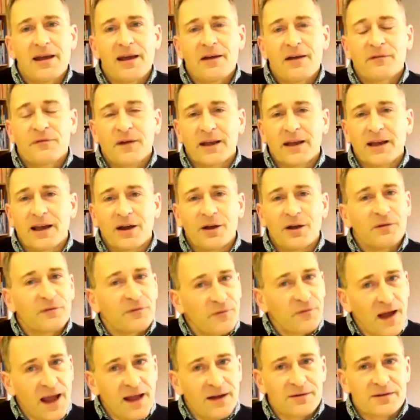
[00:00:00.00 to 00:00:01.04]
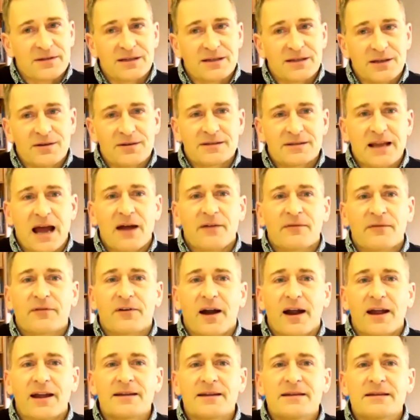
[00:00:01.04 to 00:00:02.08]
figure who fails to use that
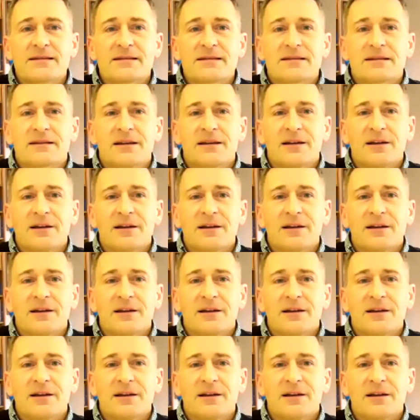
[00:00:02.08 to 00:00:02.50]
phrase.